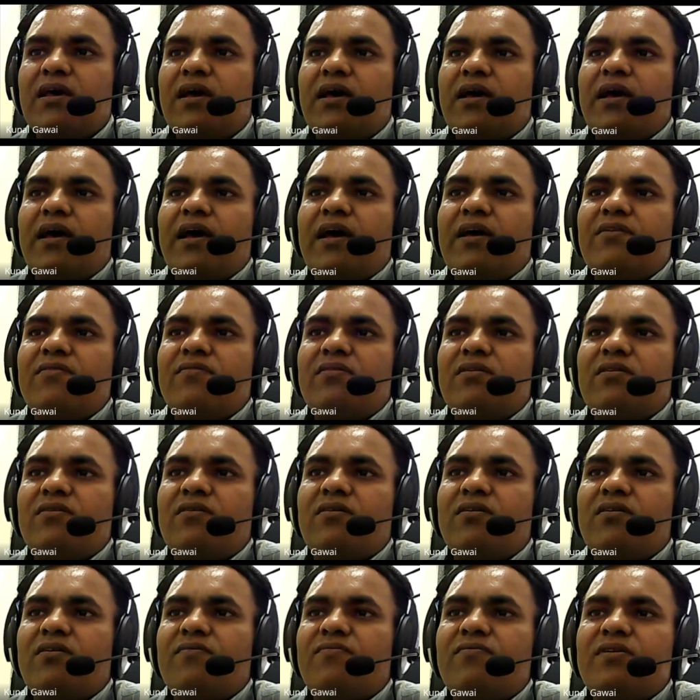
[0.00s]
and
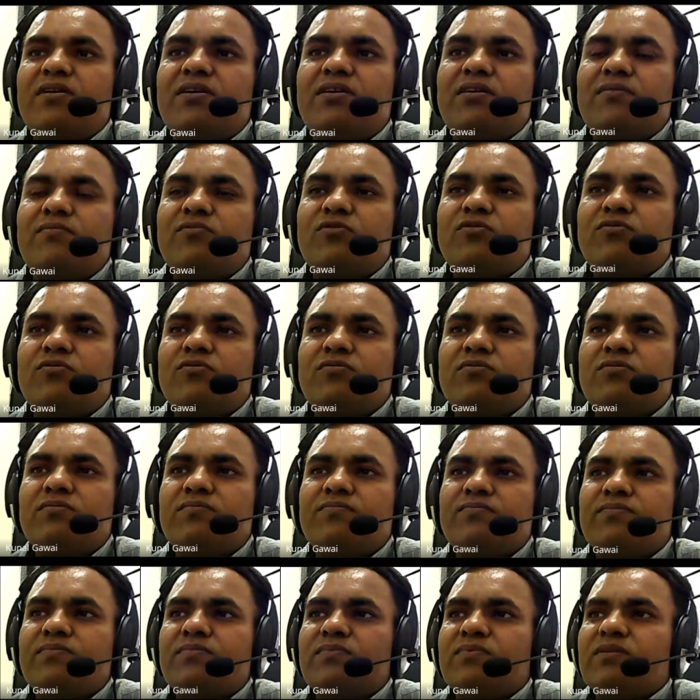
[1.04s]
freedom to use.
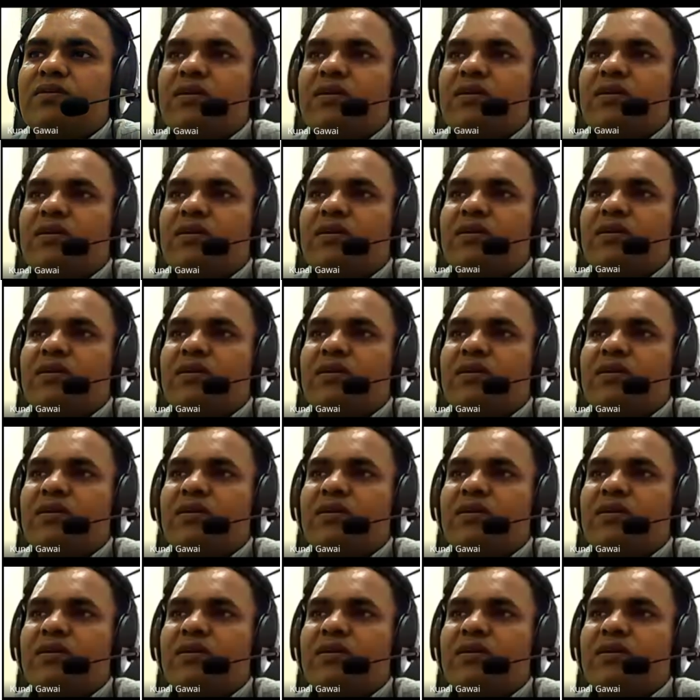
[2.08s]
And